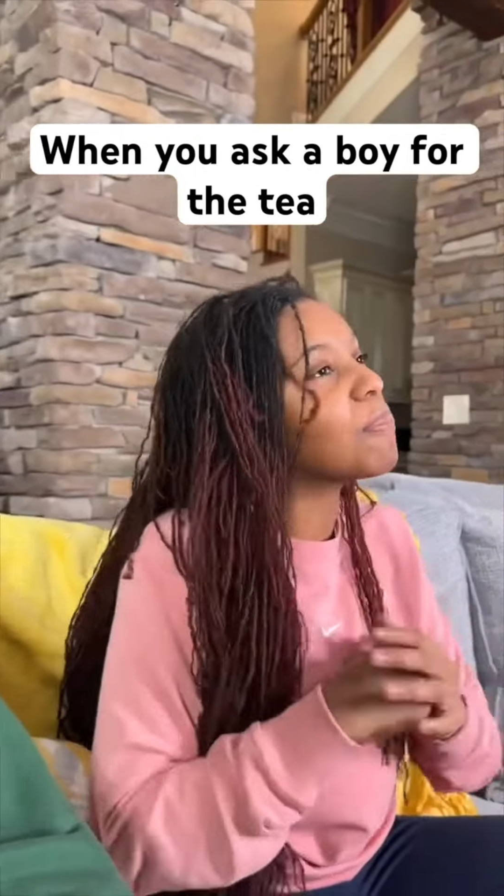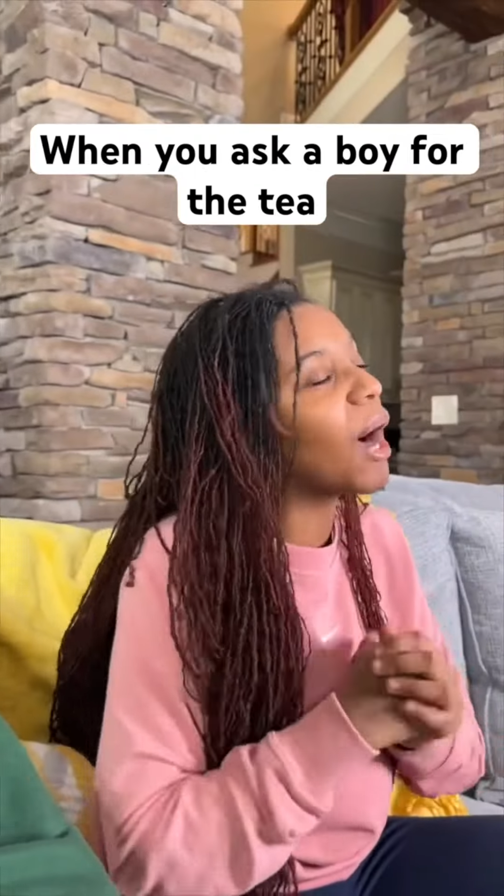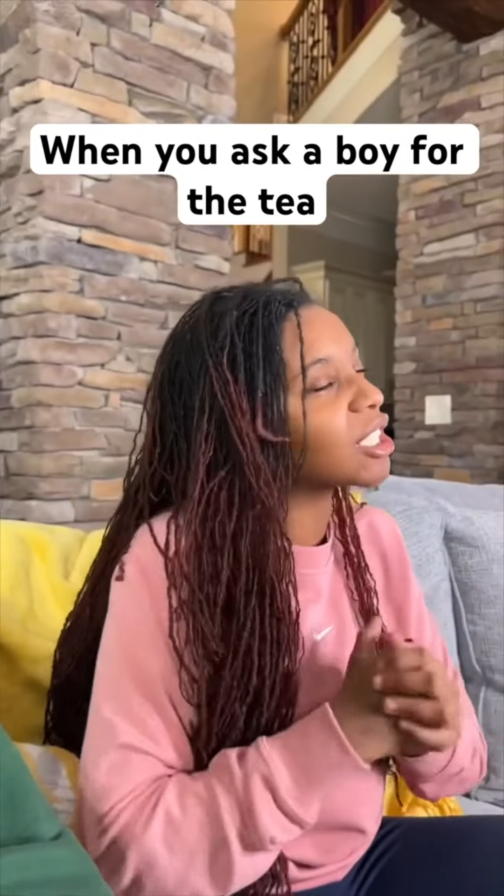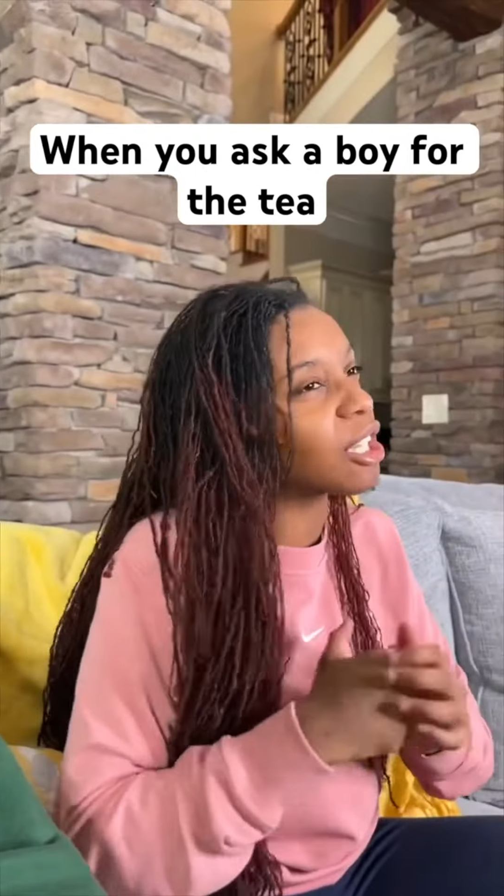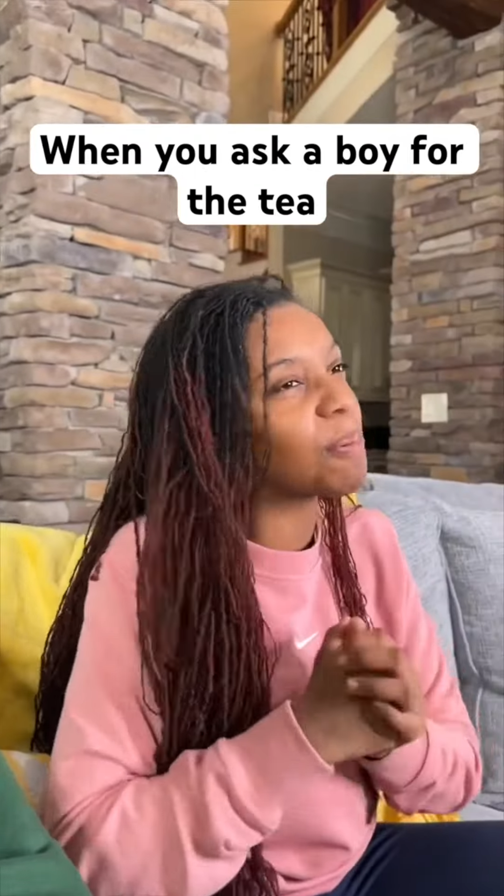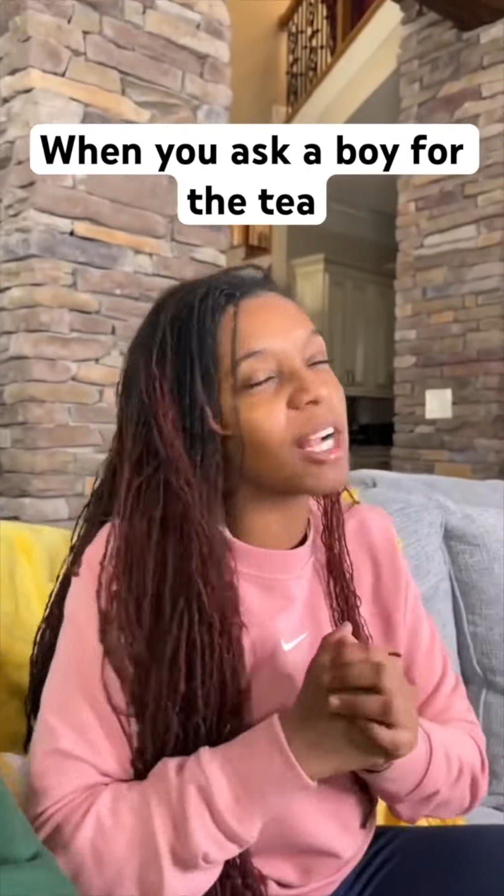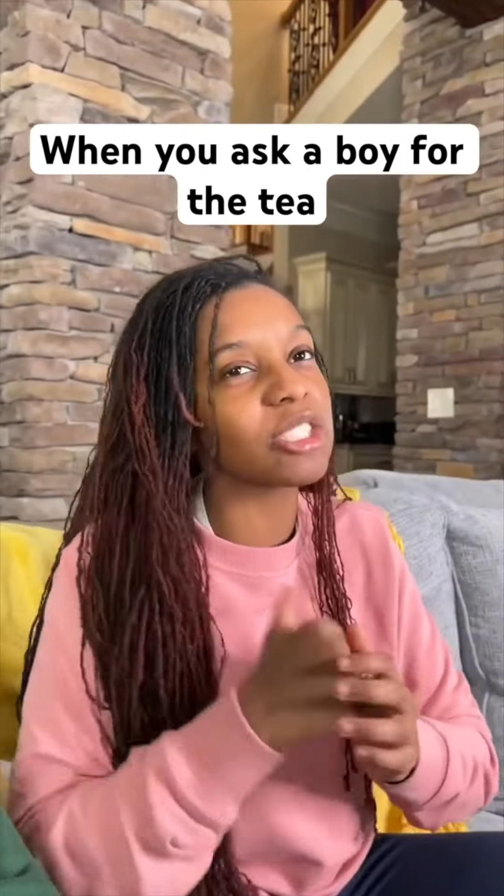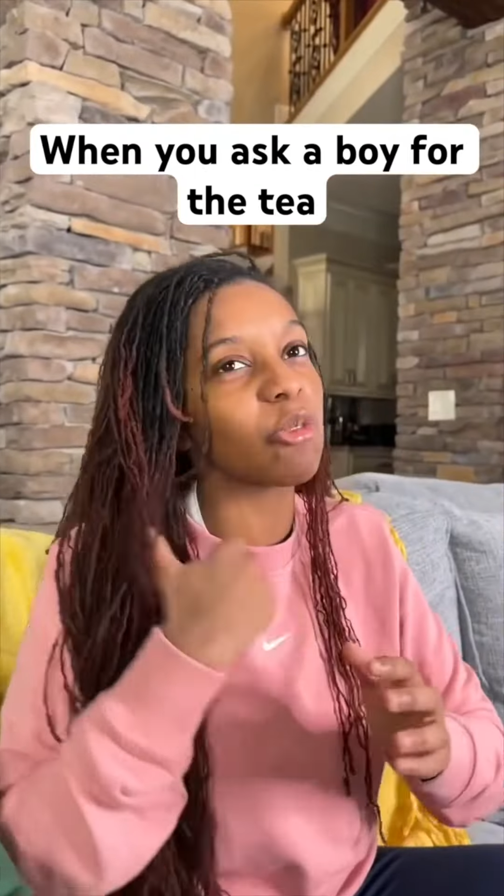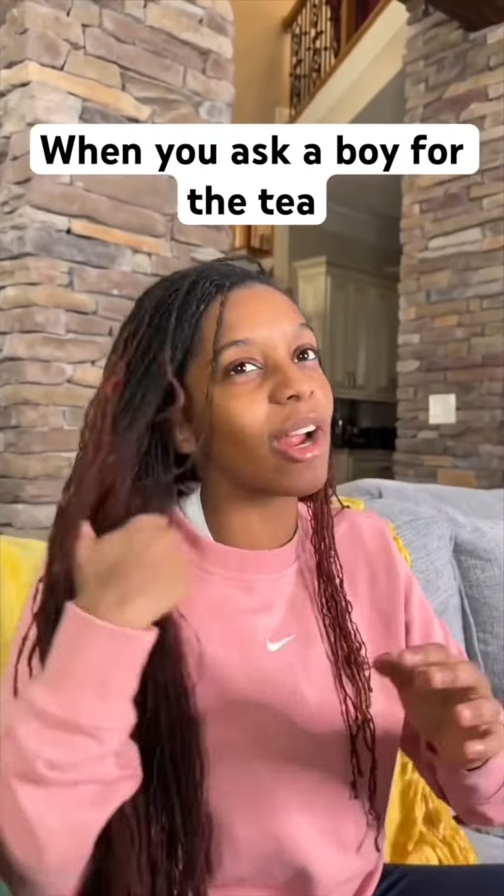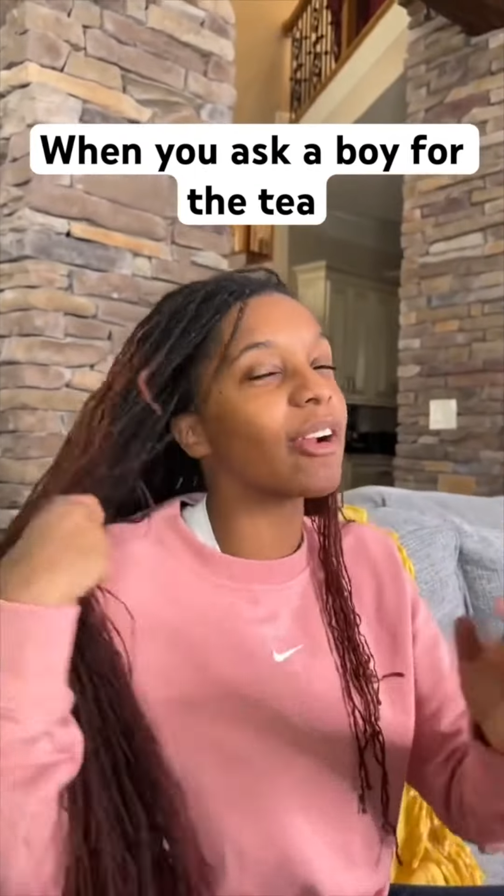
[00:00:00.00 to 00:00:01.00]
punched, they punched, all
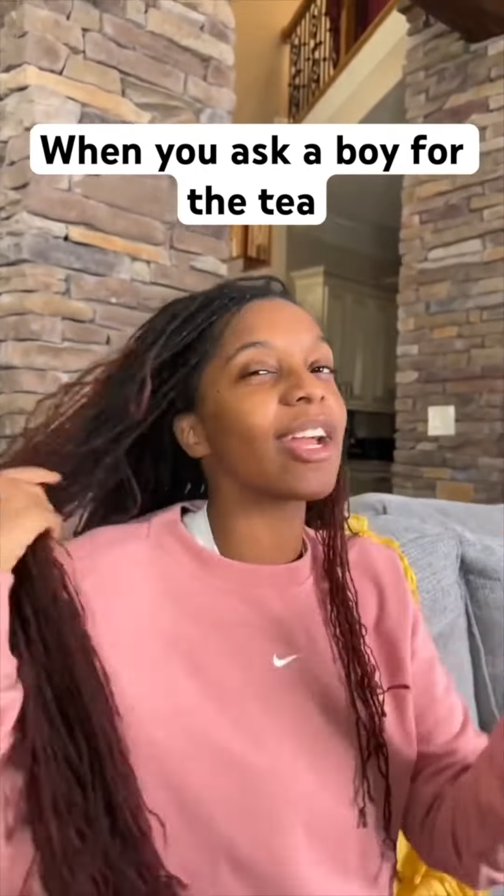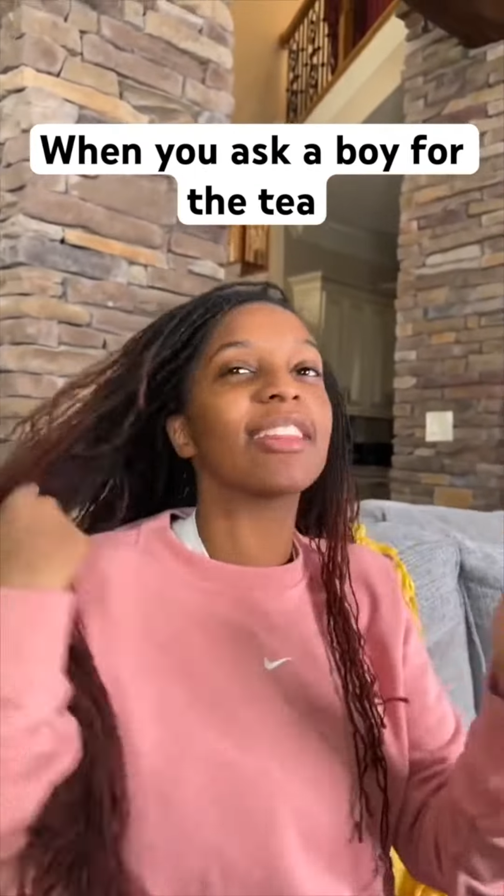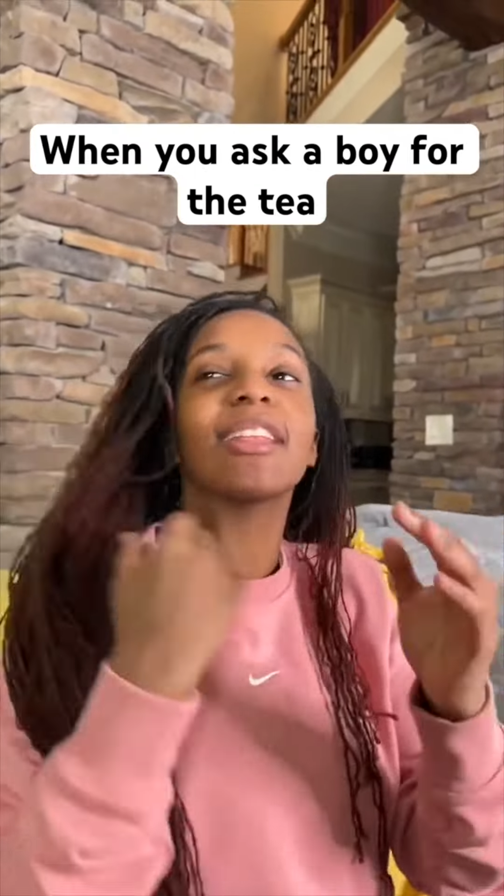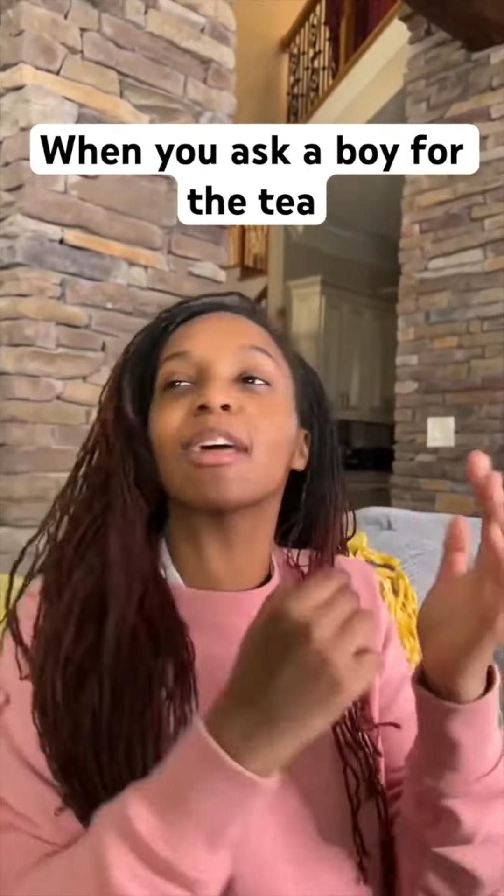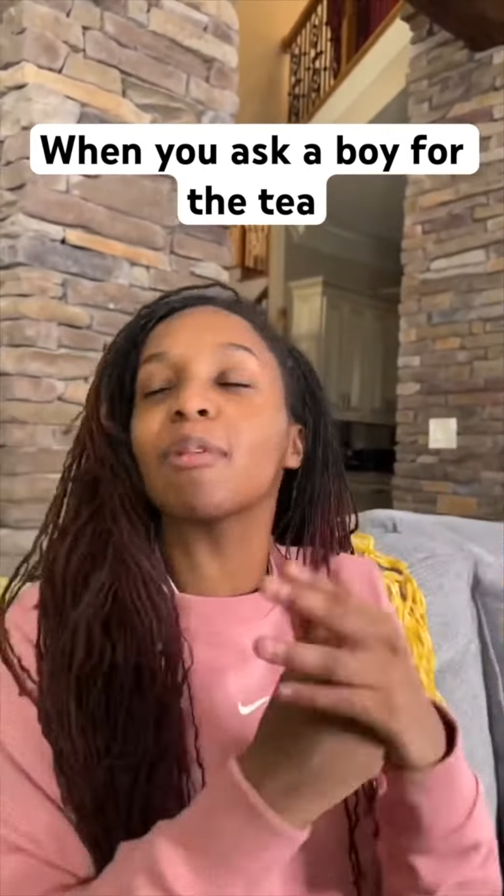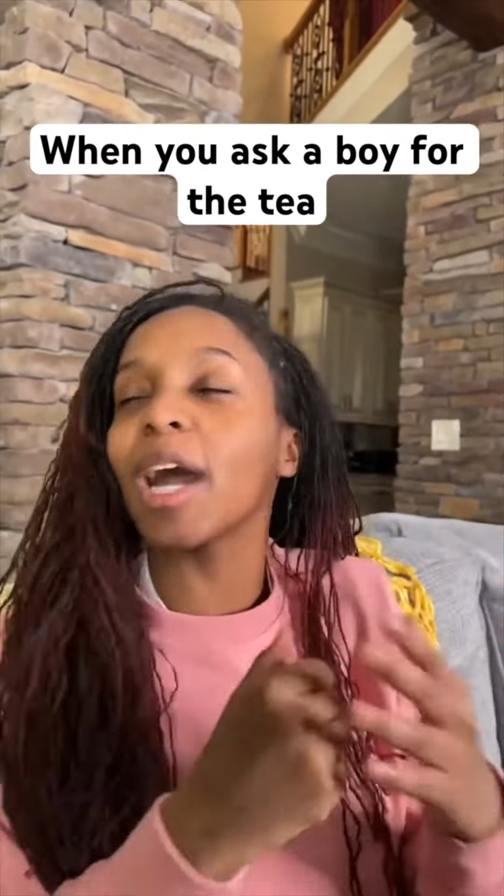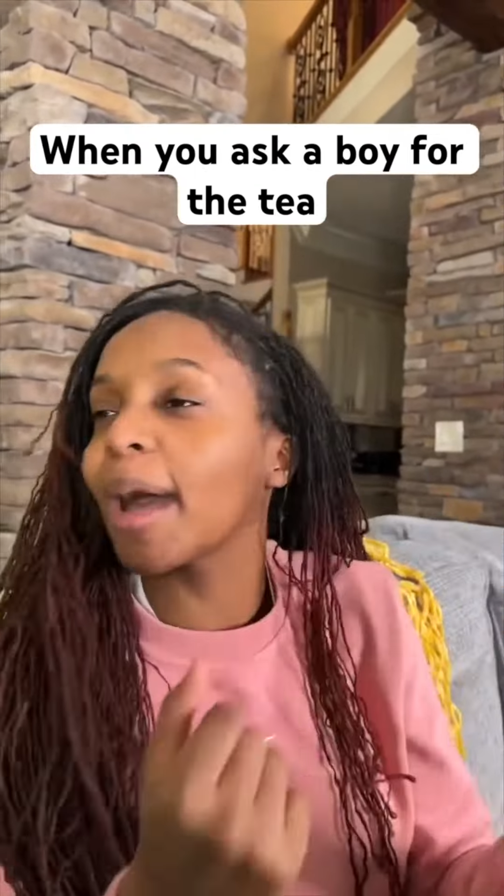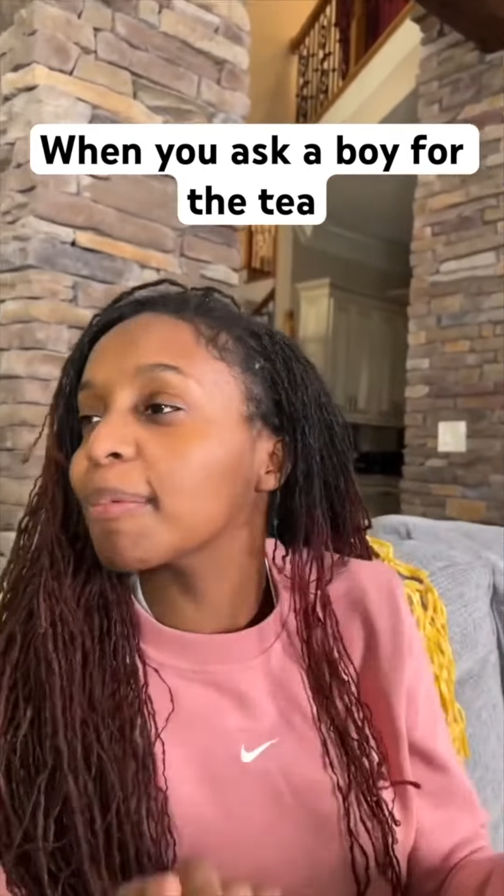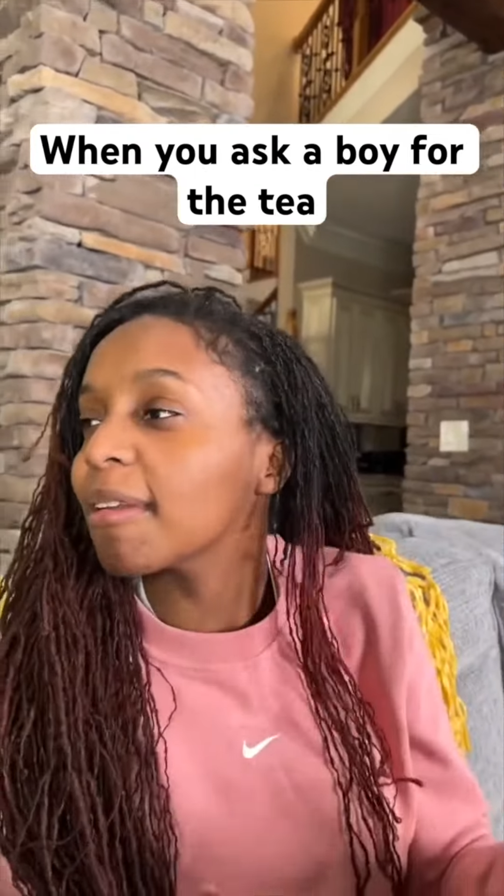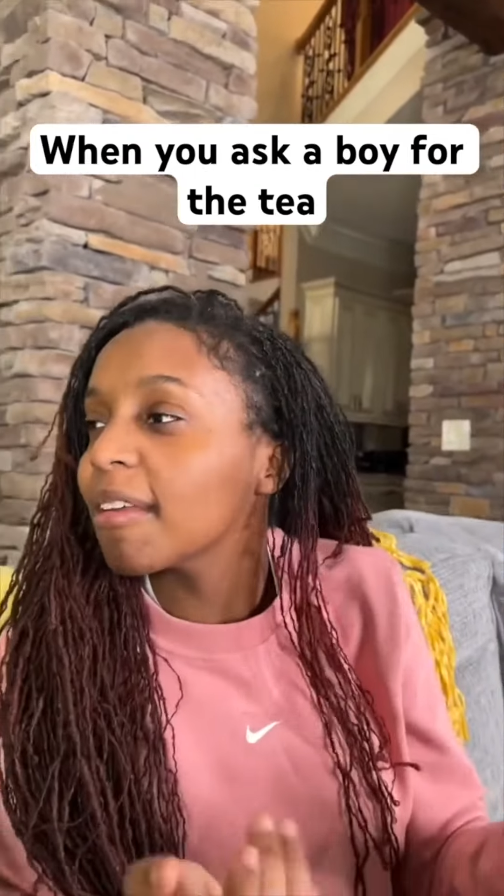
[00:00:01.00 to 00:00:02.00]
right, okay, then, then what
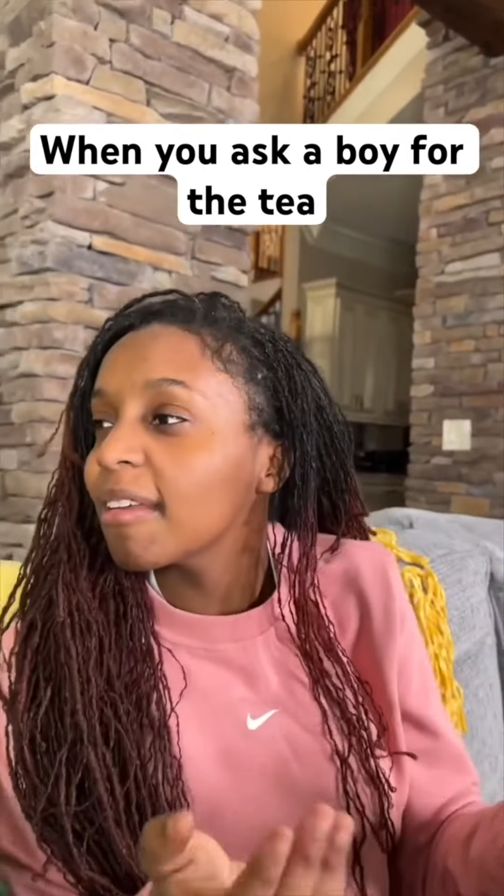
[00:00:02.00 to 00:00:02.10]
happened?